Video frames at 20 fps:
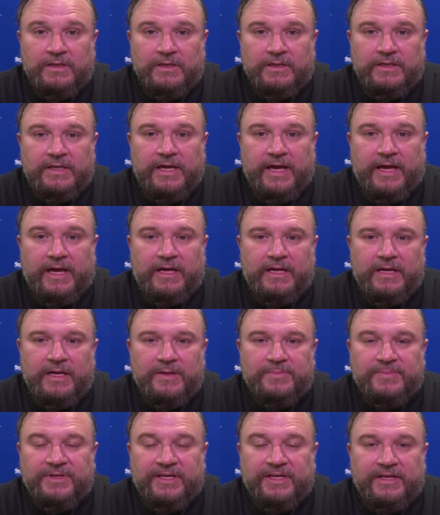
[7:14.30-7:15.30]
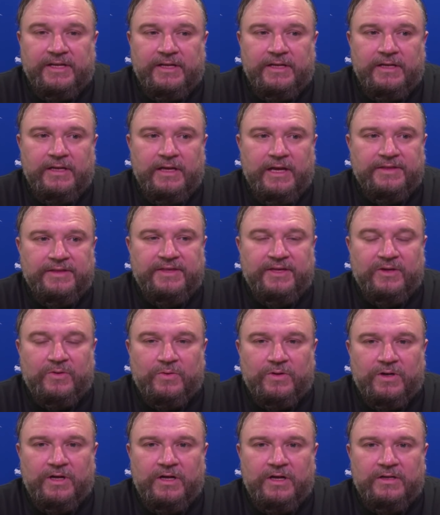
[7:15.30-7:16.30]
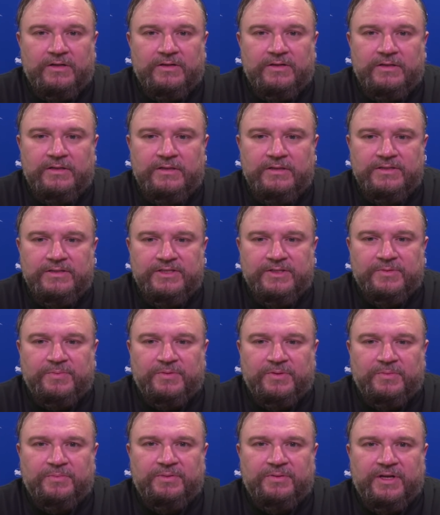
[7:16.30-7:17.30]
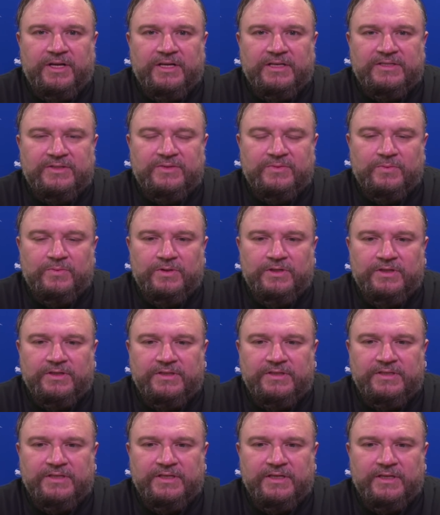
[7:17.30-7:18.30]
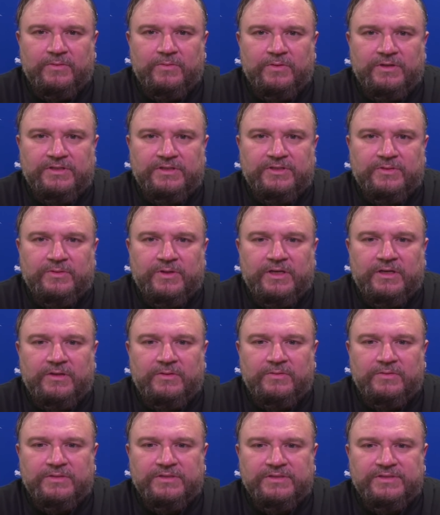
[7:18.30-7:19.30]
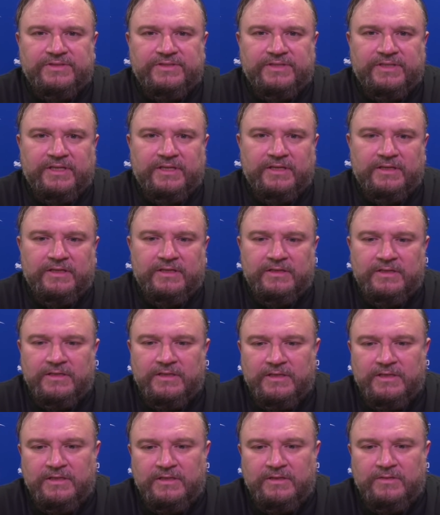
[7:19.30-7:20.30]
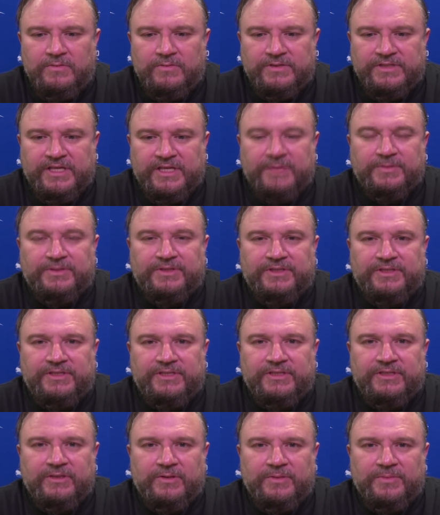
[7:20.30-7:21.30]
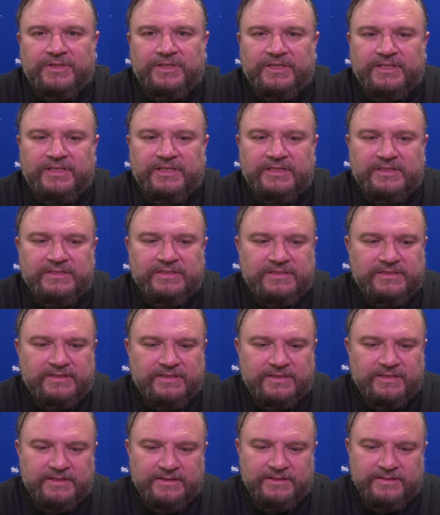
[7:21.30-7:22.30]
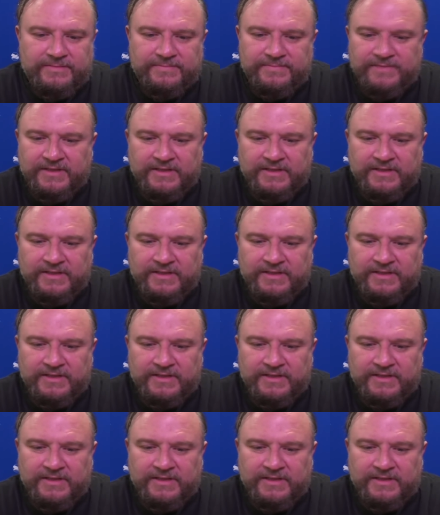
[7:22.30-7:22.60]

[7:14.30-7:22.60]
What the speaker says: Yeah, I mean, I think we're all super impressed what Joel was able to do. I mean, he's the,